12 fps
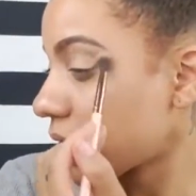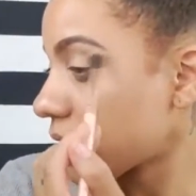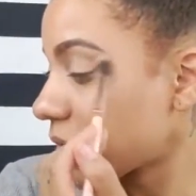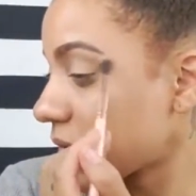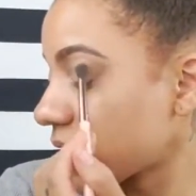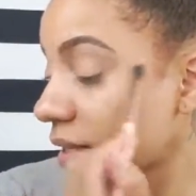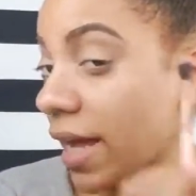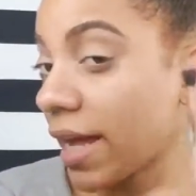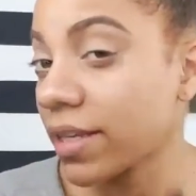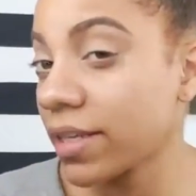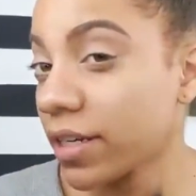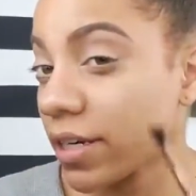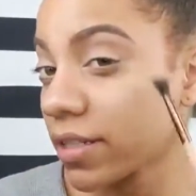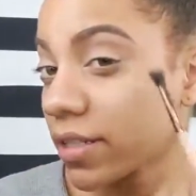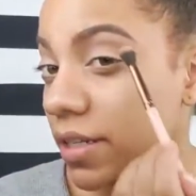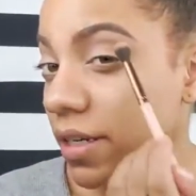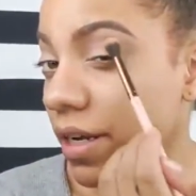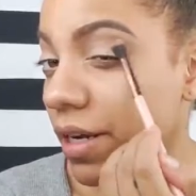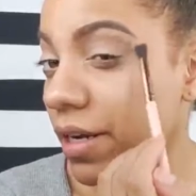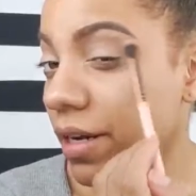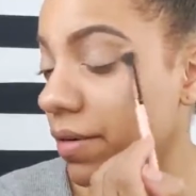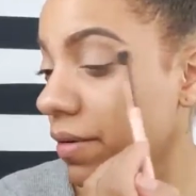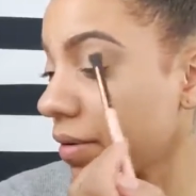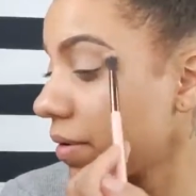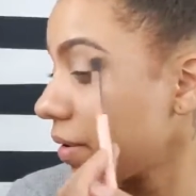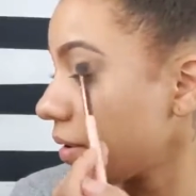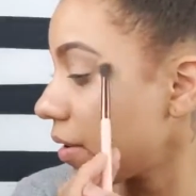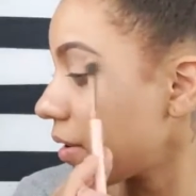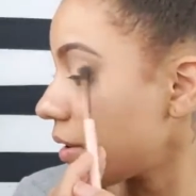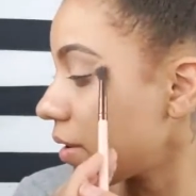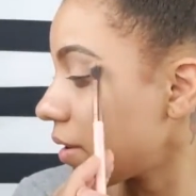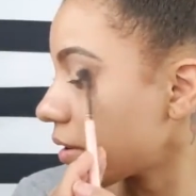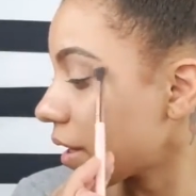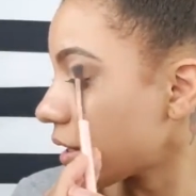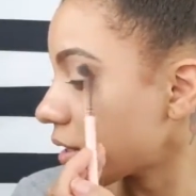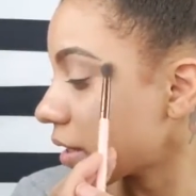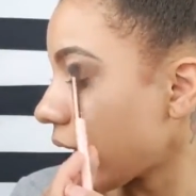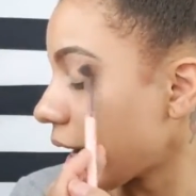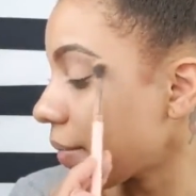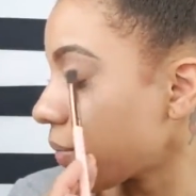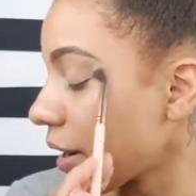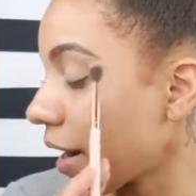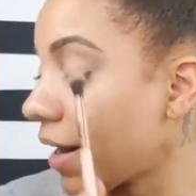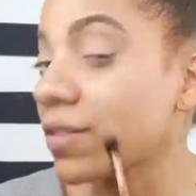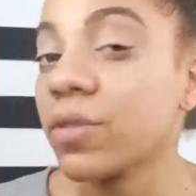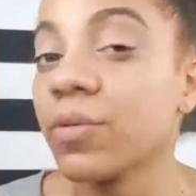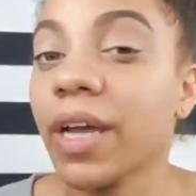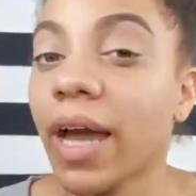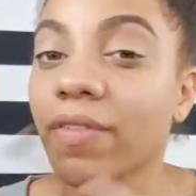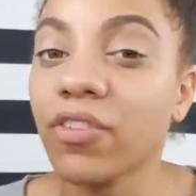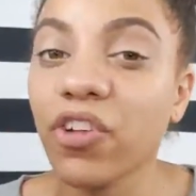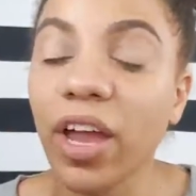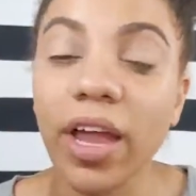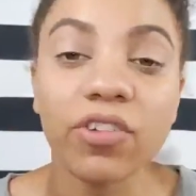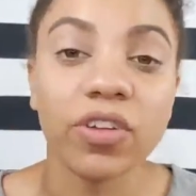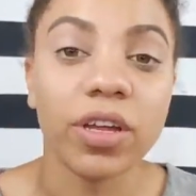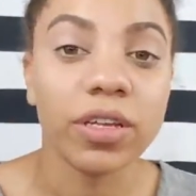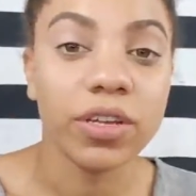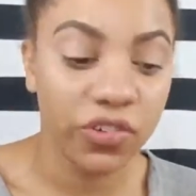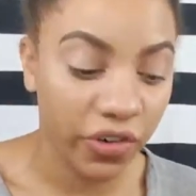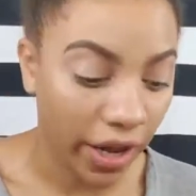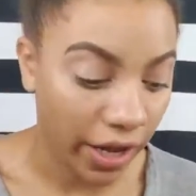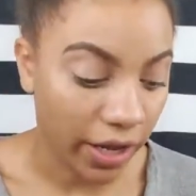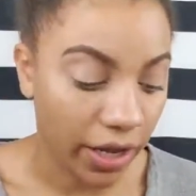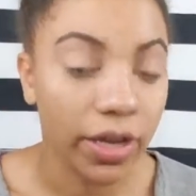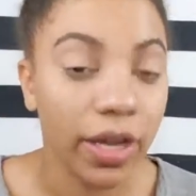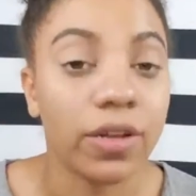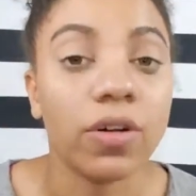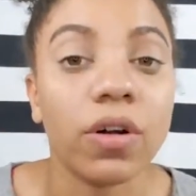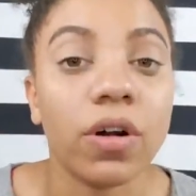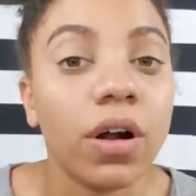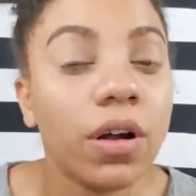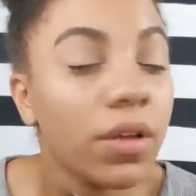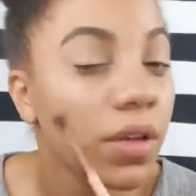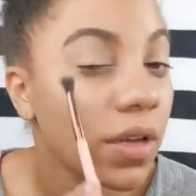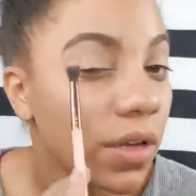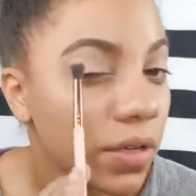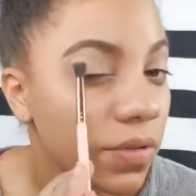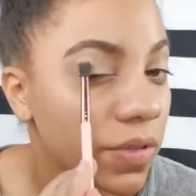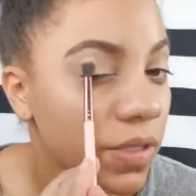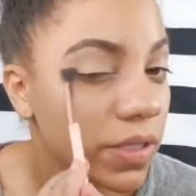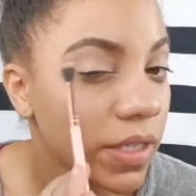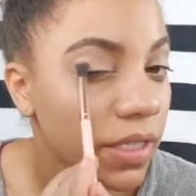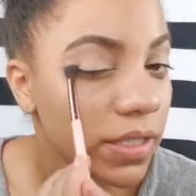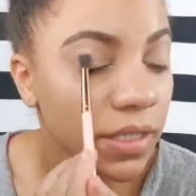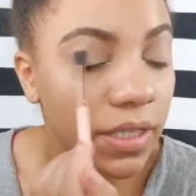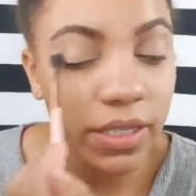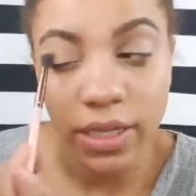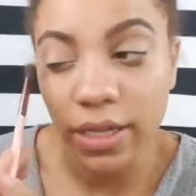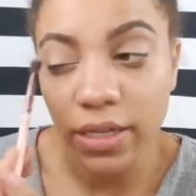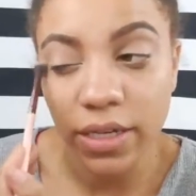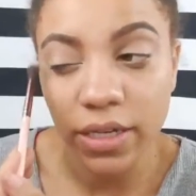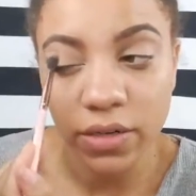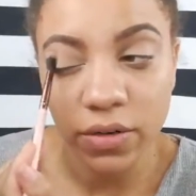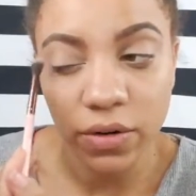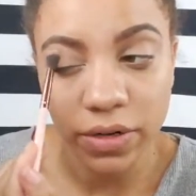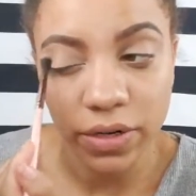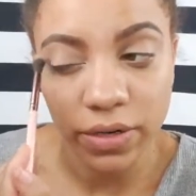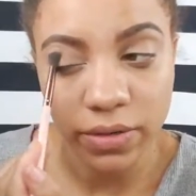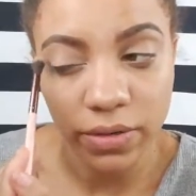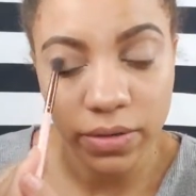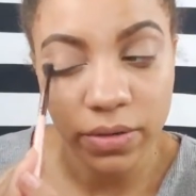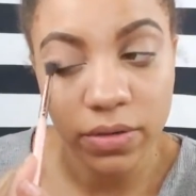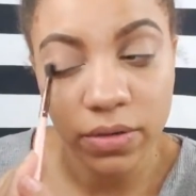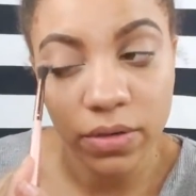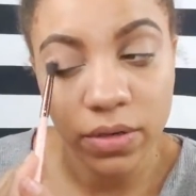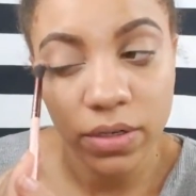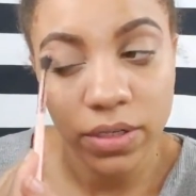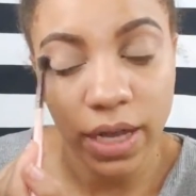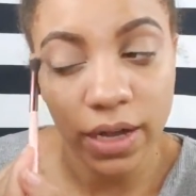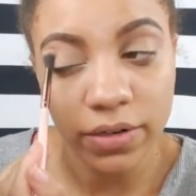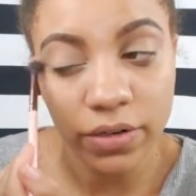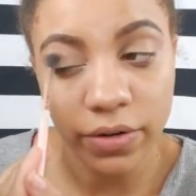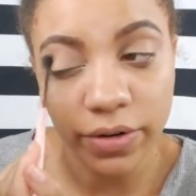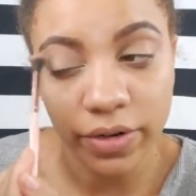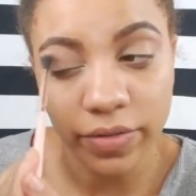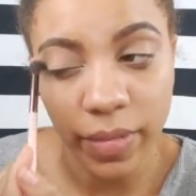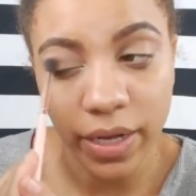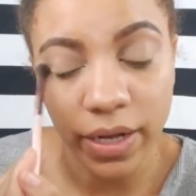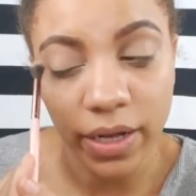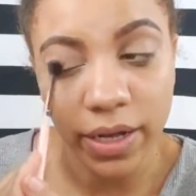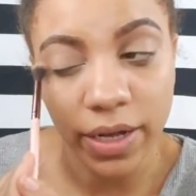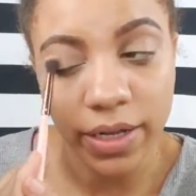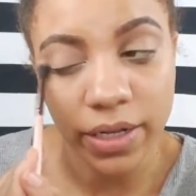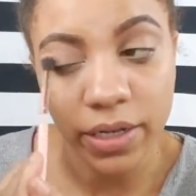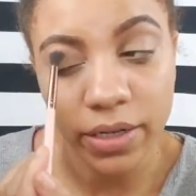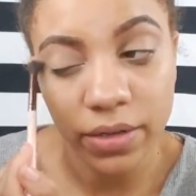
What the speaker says: So I'm just lightly dusting here. That same brown, so we haven't changed any shade at all. I'm just dusting it lightly in the corner, the outer corner of my eye.